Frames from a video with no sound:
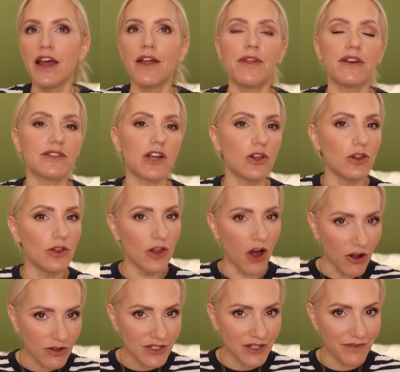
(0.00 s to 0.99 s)
There's a
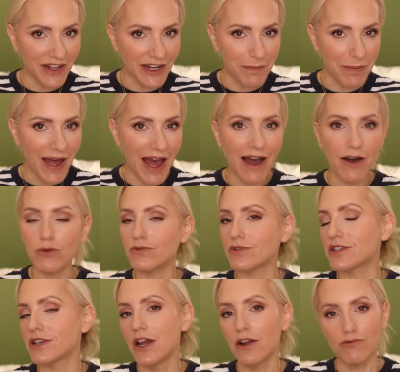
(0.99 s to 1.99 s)
lot of it
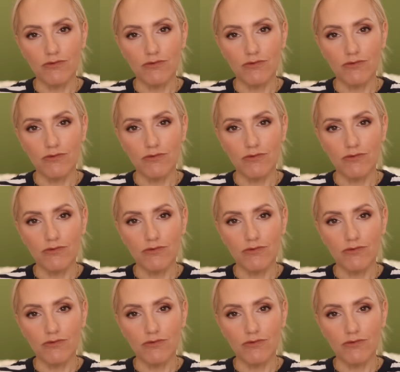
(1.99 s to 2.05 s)
about: